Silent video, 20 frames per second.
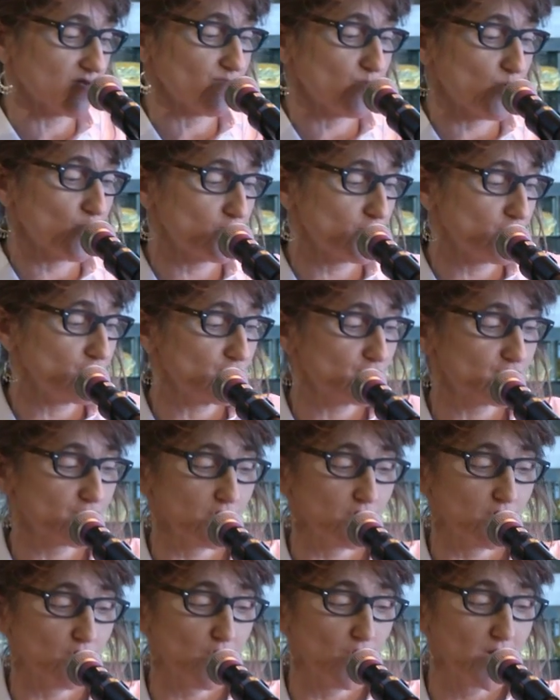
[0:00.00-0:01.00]
of more
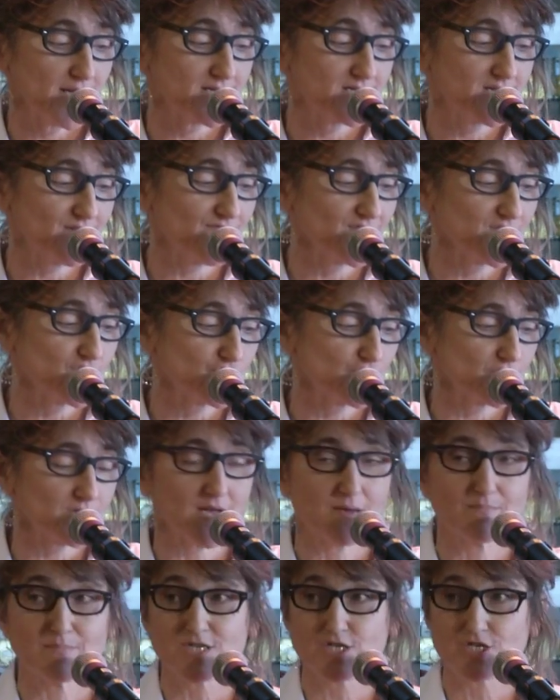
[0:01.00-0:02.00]
neutral or individual
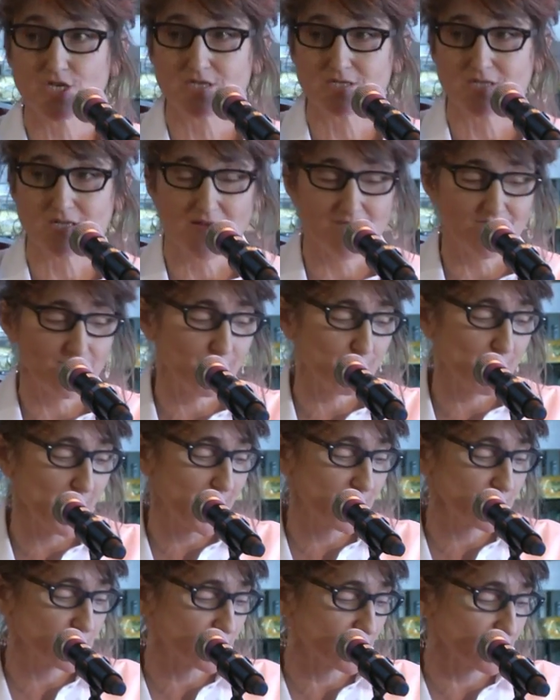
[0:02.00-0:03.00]
images and
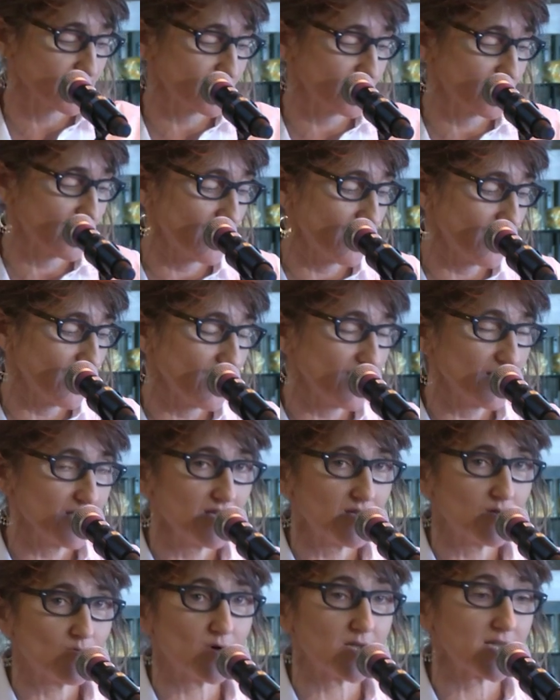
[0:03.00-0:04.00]
information.
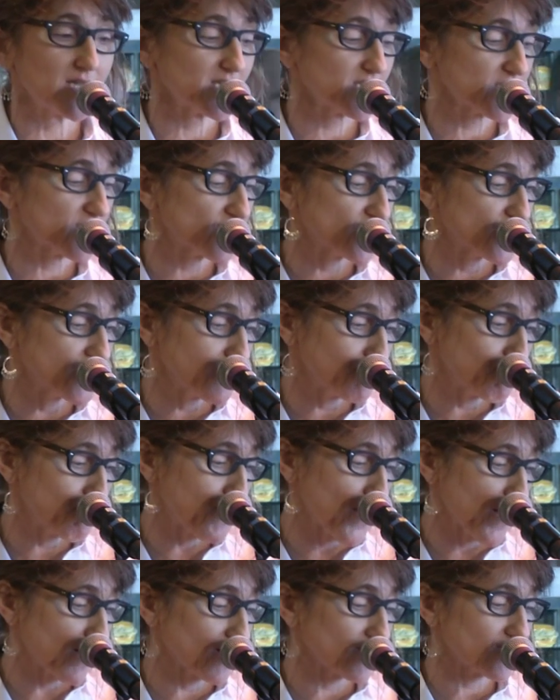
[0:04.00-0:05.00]
We need to
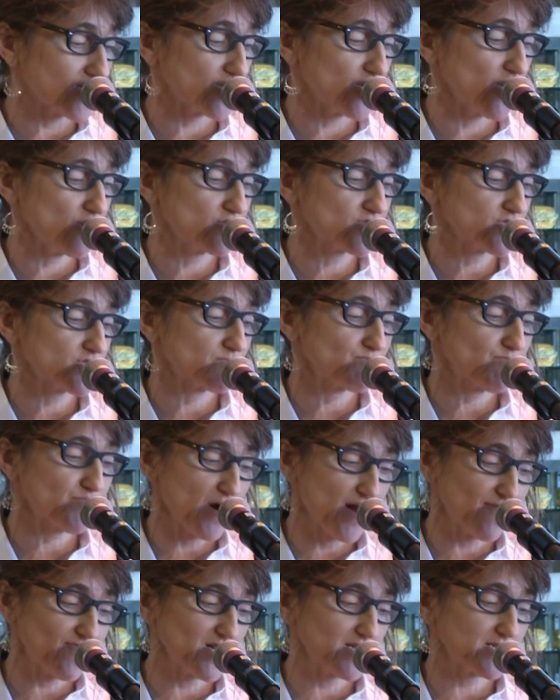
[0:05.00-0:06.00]
debunk the notion
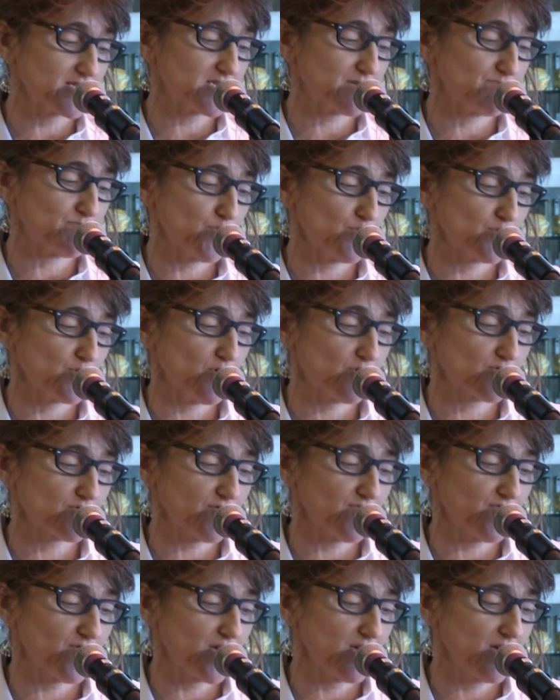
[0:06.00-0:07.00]
prevalent in
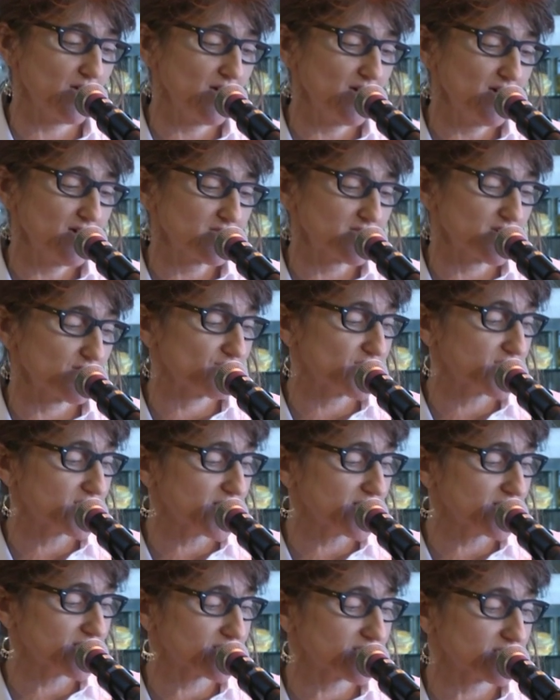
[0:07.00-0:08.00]
pornography that
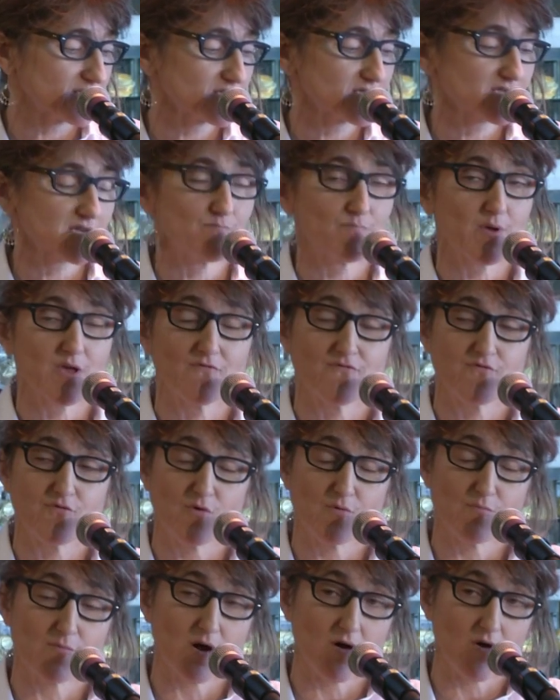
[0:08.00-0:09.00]
resistance can be a
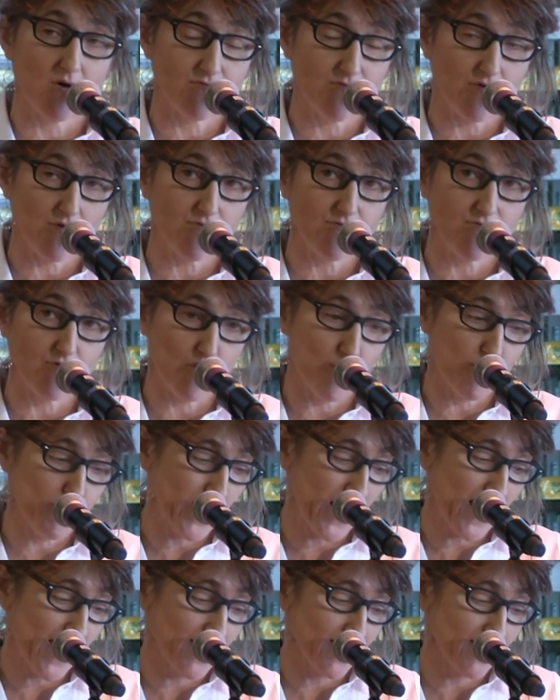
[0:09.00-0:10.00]
form of
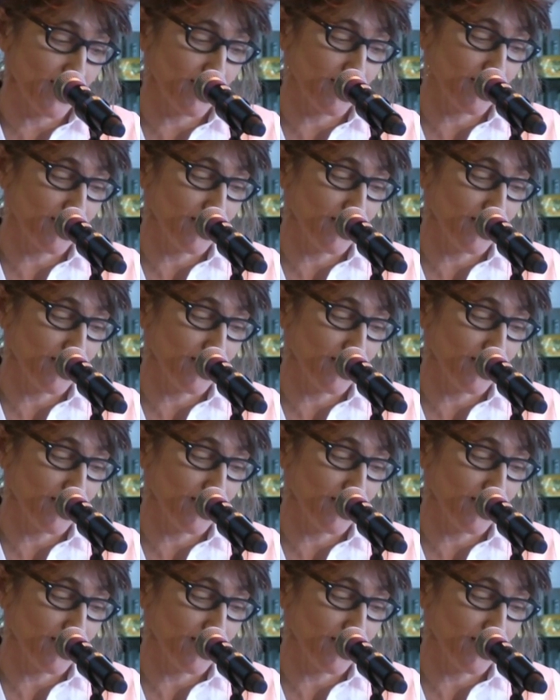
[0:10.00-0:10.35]
foreplay.